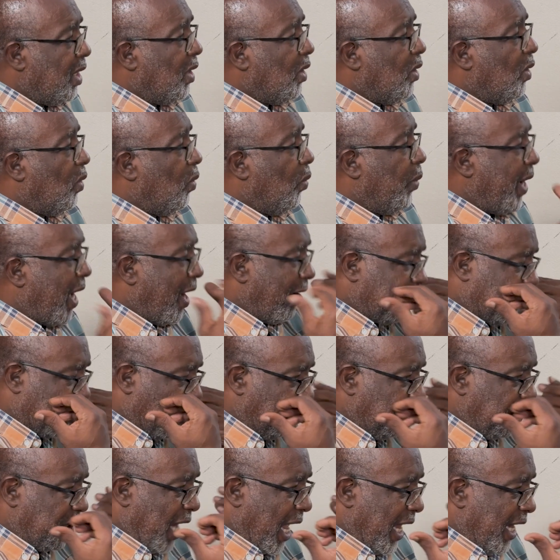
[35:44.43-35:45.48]
We have some
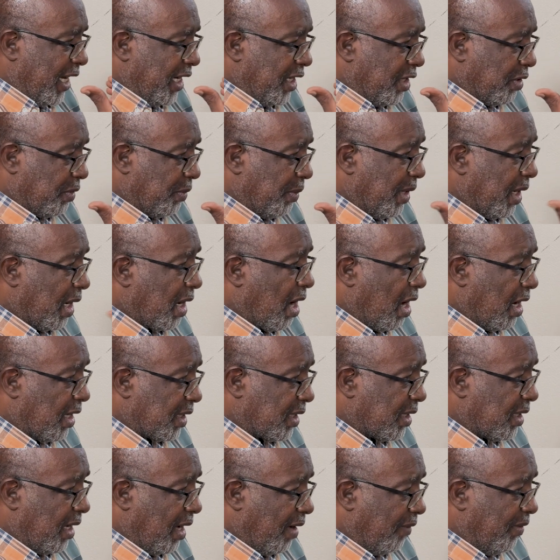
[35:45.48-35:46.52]
challenge with the
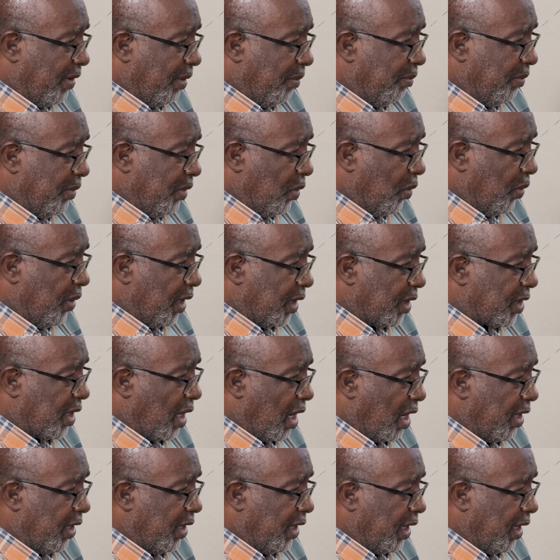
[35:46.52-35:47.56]
cost of the units
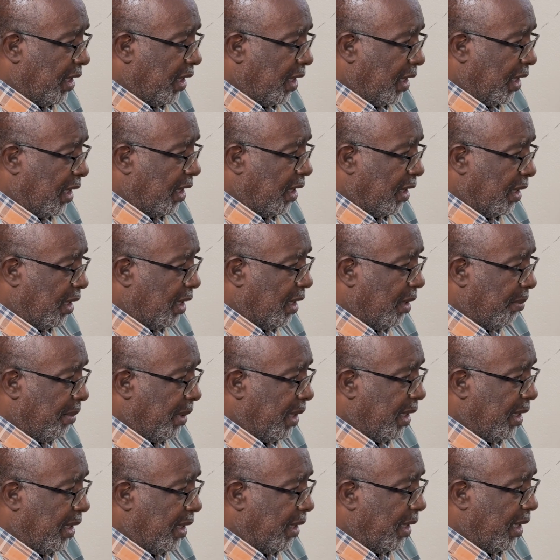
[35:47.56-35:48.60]
in
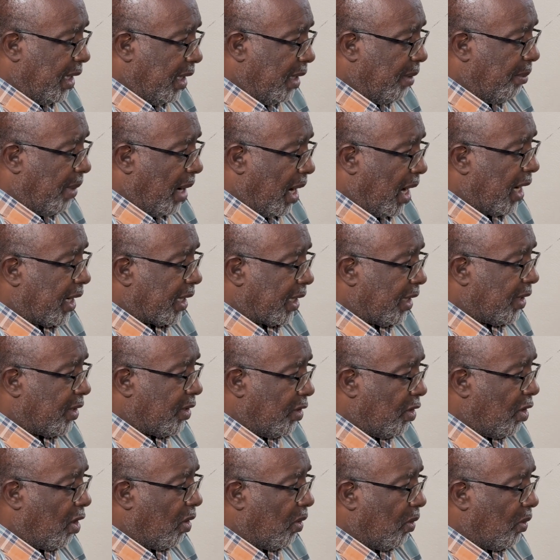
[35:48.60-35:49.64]
the market
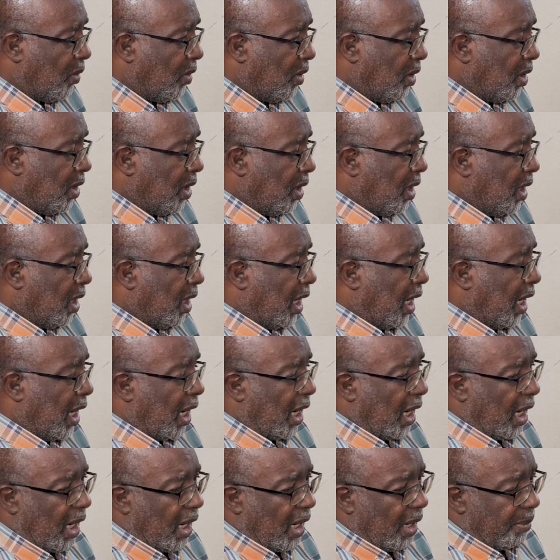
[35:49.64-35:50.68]

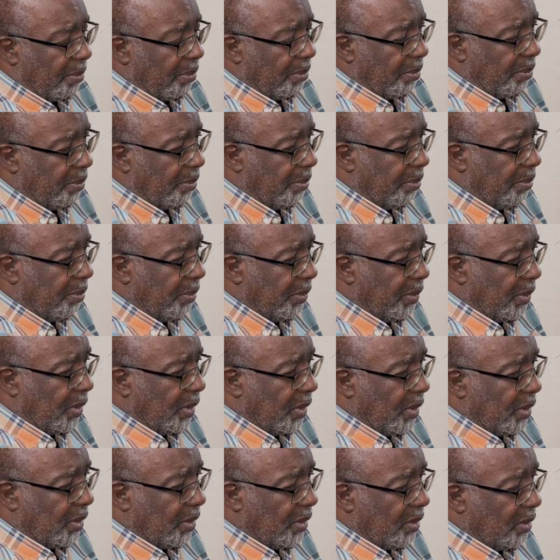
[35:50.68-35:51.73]
now.
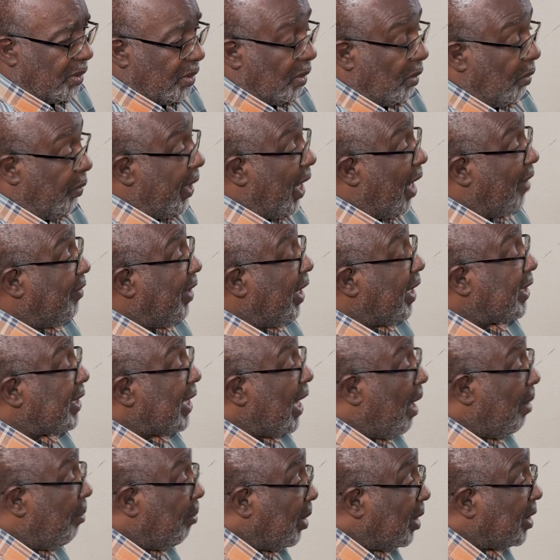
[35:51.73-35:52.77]
We have
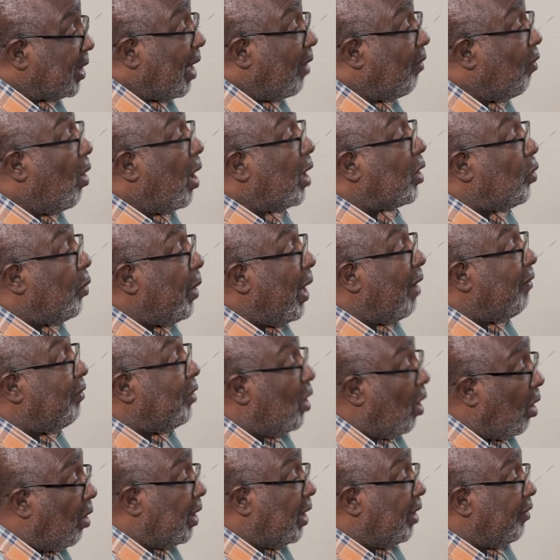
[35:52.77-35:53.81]
examples of what we have
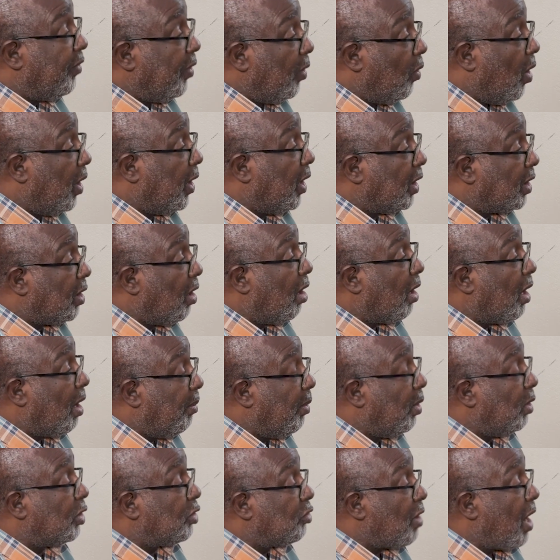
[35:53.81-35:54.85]
done. If you want to talk
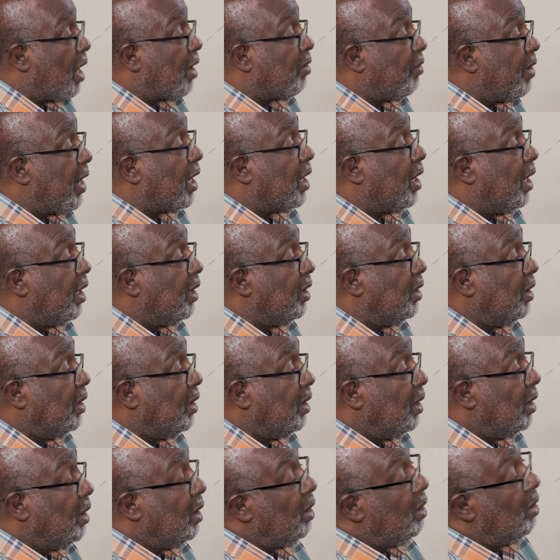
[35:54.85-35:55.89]
about track record,
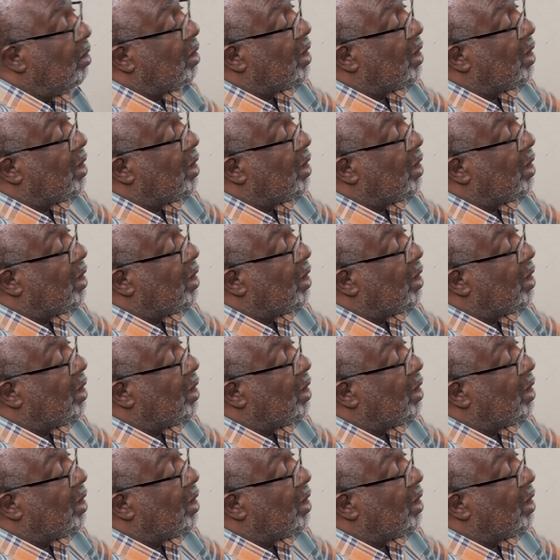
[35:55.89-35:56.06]
look